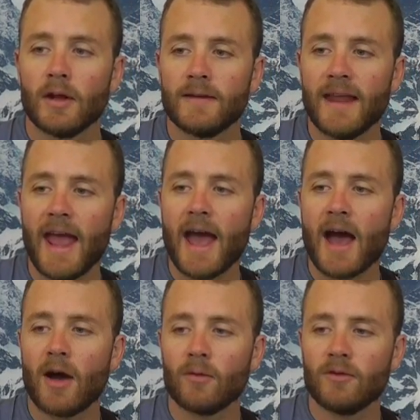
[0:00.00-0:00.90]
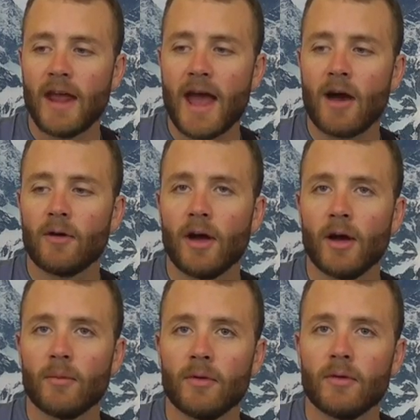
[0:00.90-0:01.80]
Down, down,
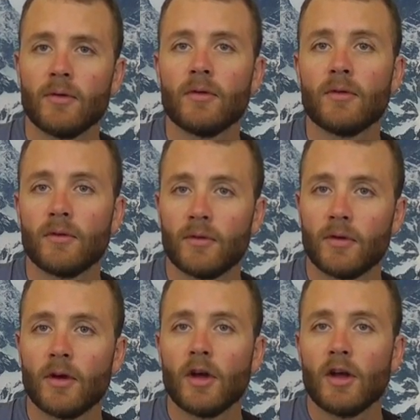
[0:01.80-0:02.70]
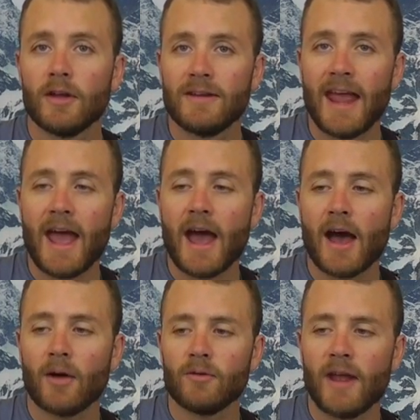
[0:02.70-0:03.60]
up.
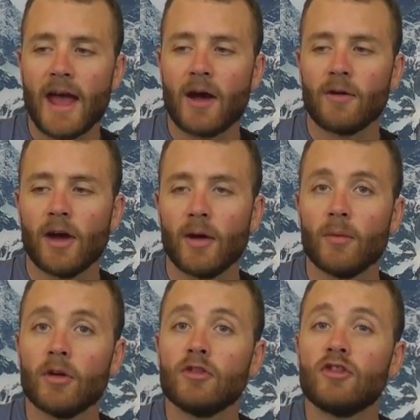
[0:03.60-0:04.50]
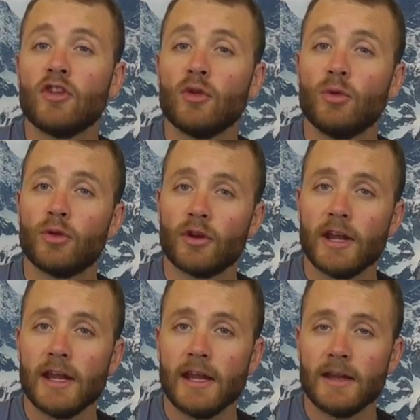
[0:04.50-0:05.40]
Down, down, up. 2, 3.
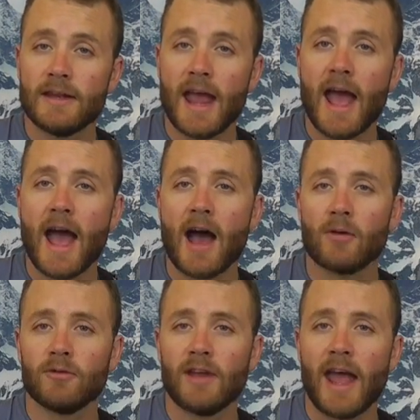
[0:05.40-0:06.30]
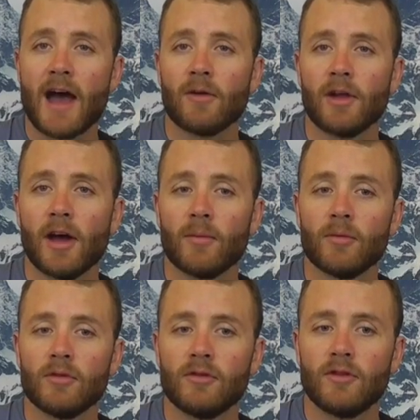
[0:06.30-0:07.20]
Down, down,
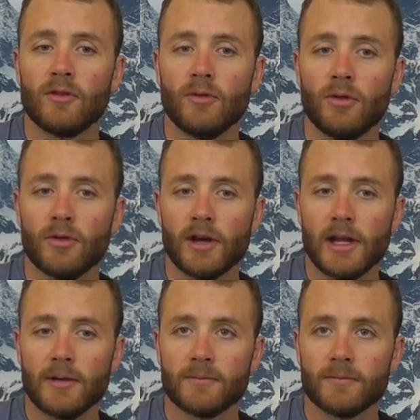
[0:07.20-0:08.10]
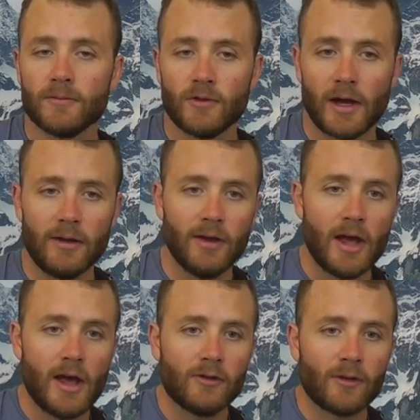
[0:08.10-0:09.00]
up. 2, 3. Okay,
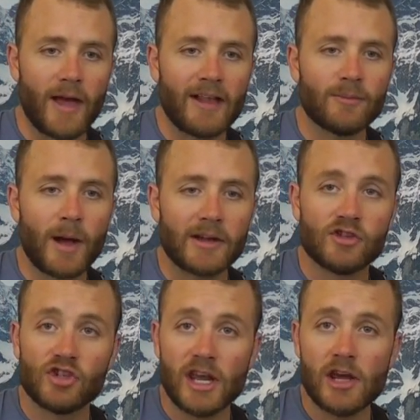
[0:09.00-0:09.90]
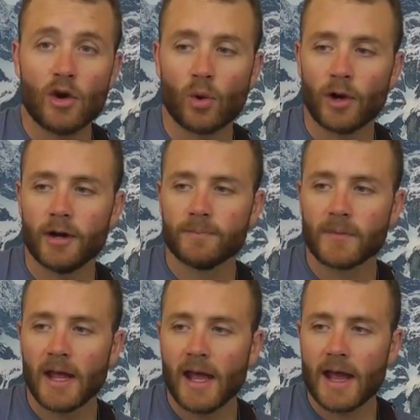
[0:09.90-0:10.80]
so that's my G chord.
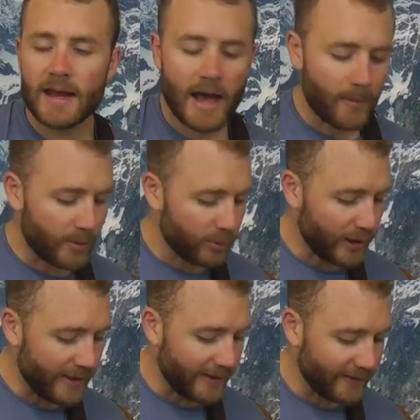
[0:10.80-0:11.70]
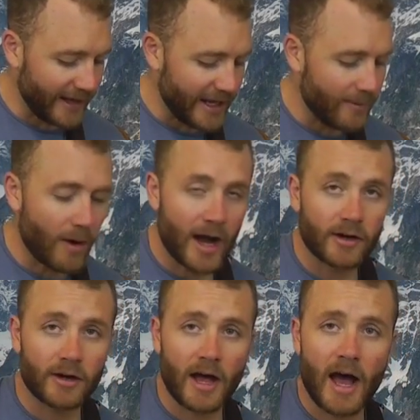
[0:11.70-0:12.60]
And now I'm going to play this E
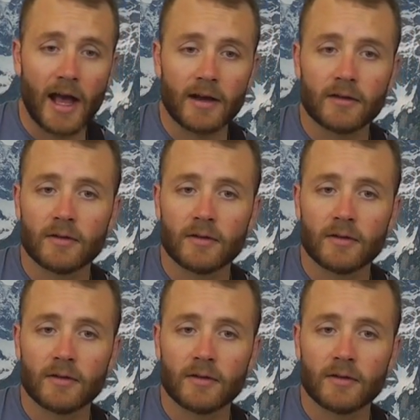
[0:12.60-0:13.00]
minor 9.